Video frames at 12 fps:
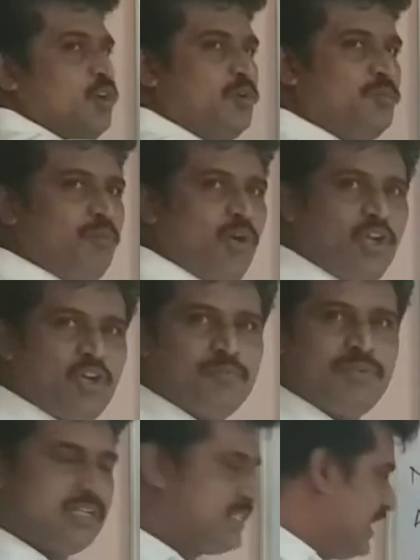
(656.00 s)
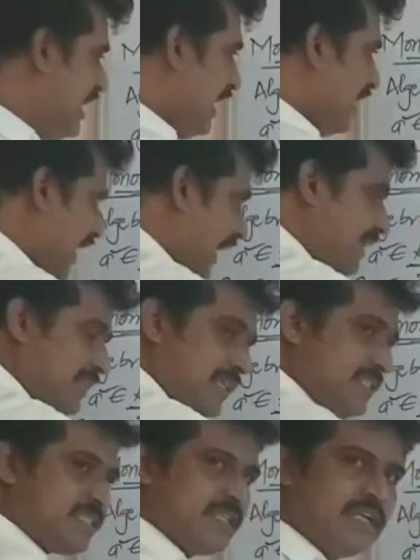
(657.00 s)
monomials. Like
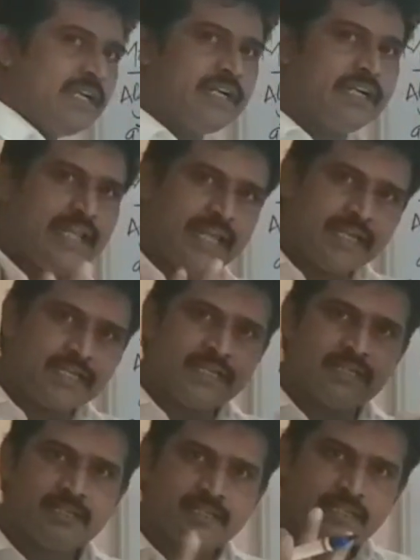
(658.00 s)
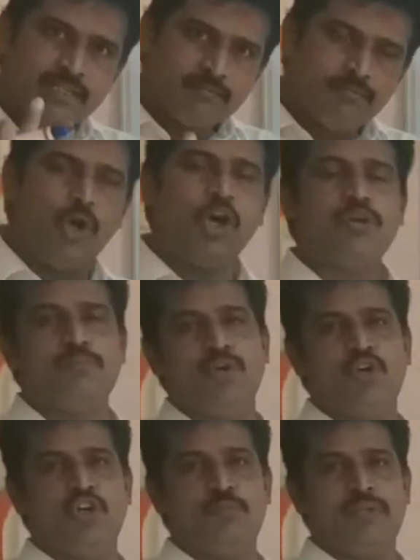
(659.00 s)
this, take more
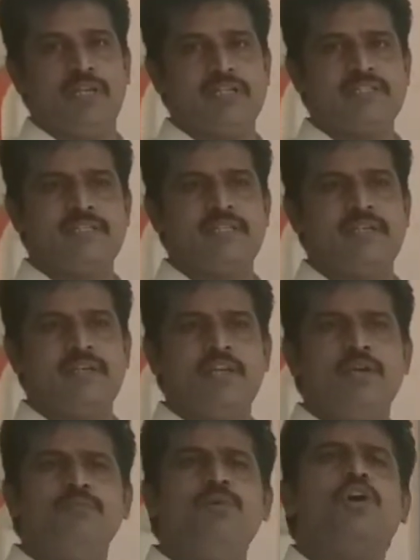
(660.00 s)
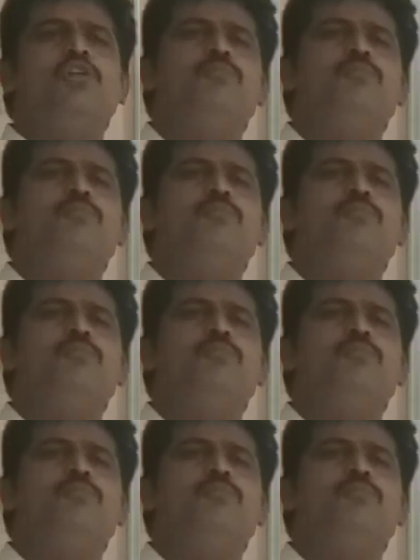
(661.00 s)
monomials. More